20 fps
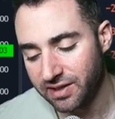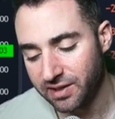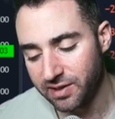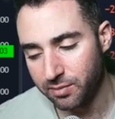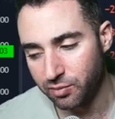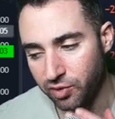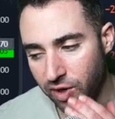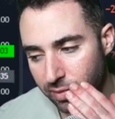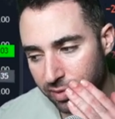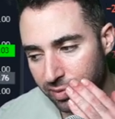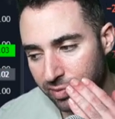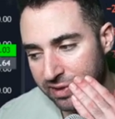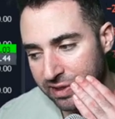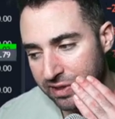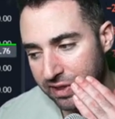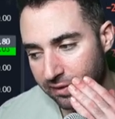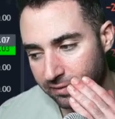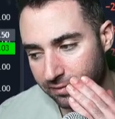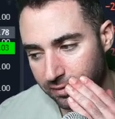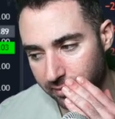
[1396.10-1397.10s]
probably
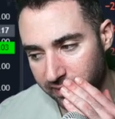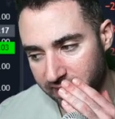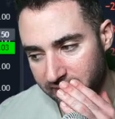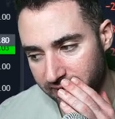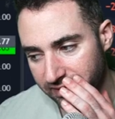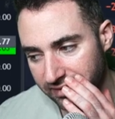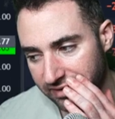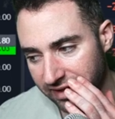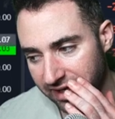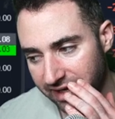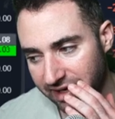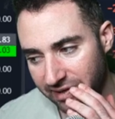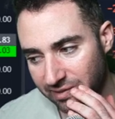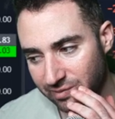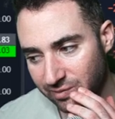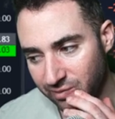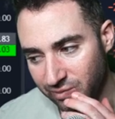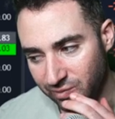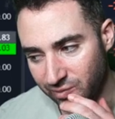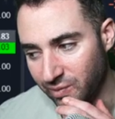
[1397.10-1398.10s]
enough for me to say
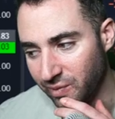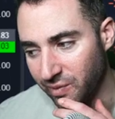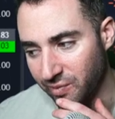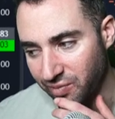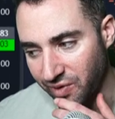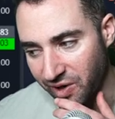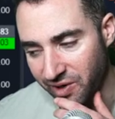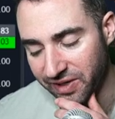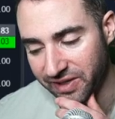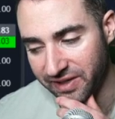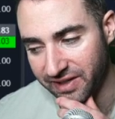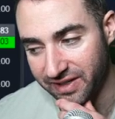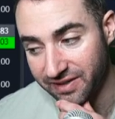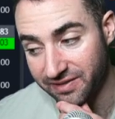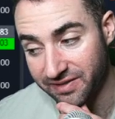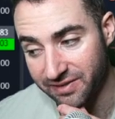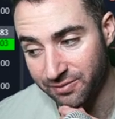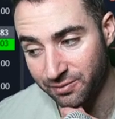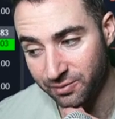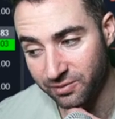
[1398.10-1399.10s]
we're probably
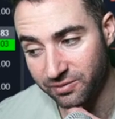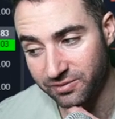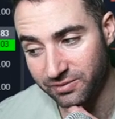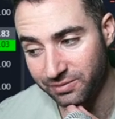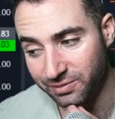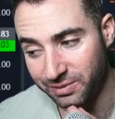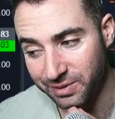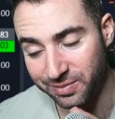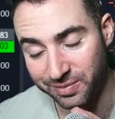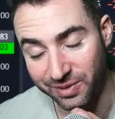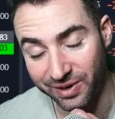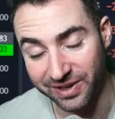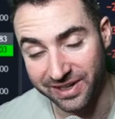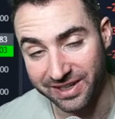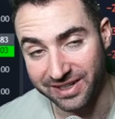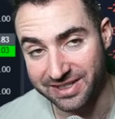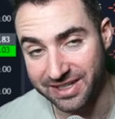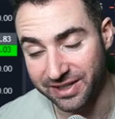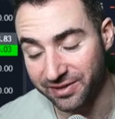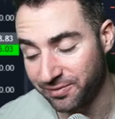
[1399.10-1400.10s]
gonna
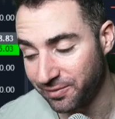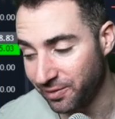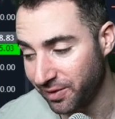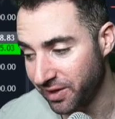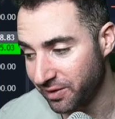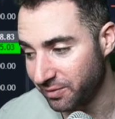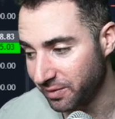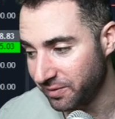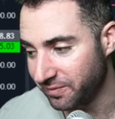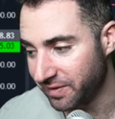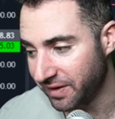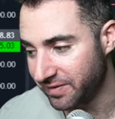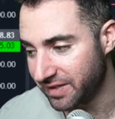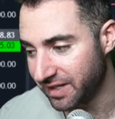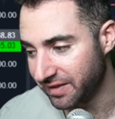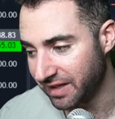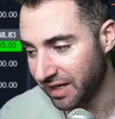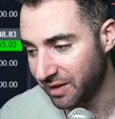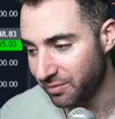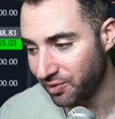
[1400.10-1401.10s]
test 43.50
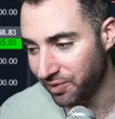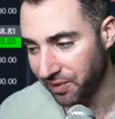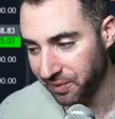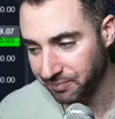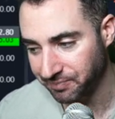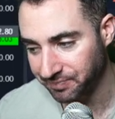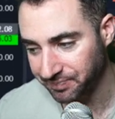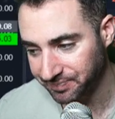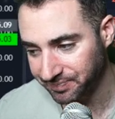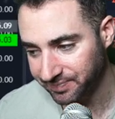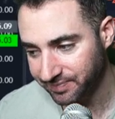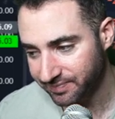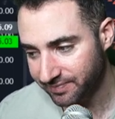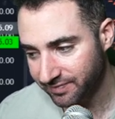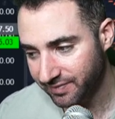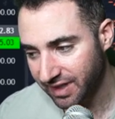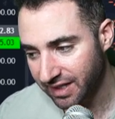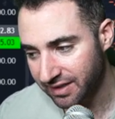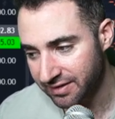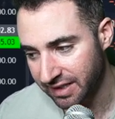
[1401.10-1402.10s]
at that point.
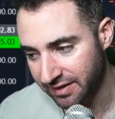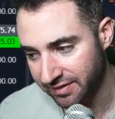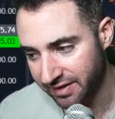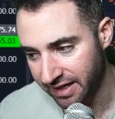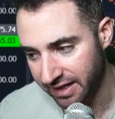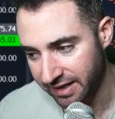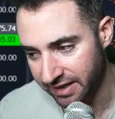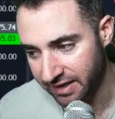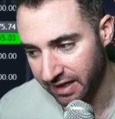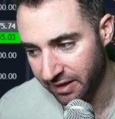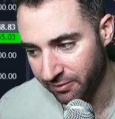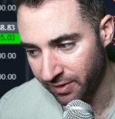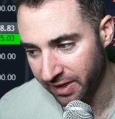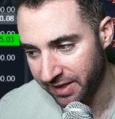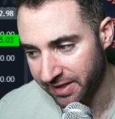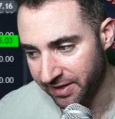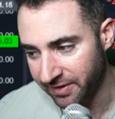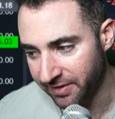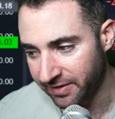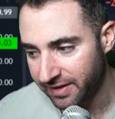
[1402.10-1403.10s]
Test the 89 right
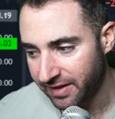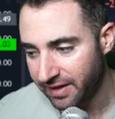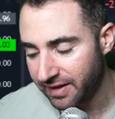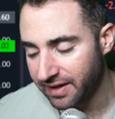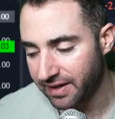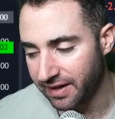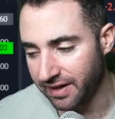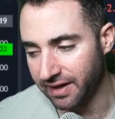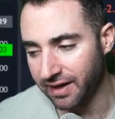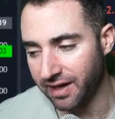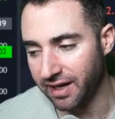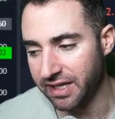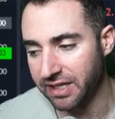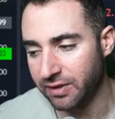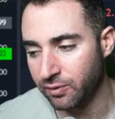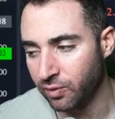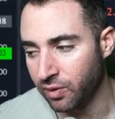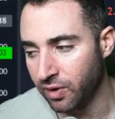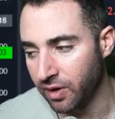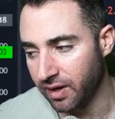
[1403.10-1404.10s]
here.
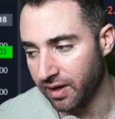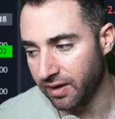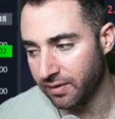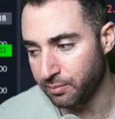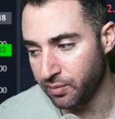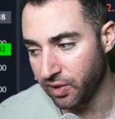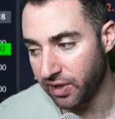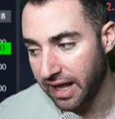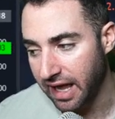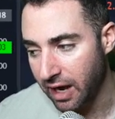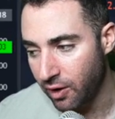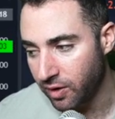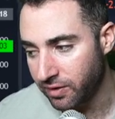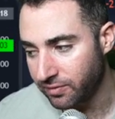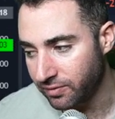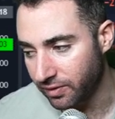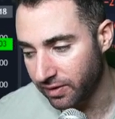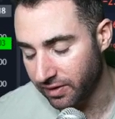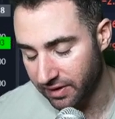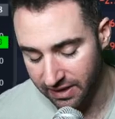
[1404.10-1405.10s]
But
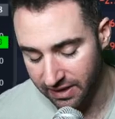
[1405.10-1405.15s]
however,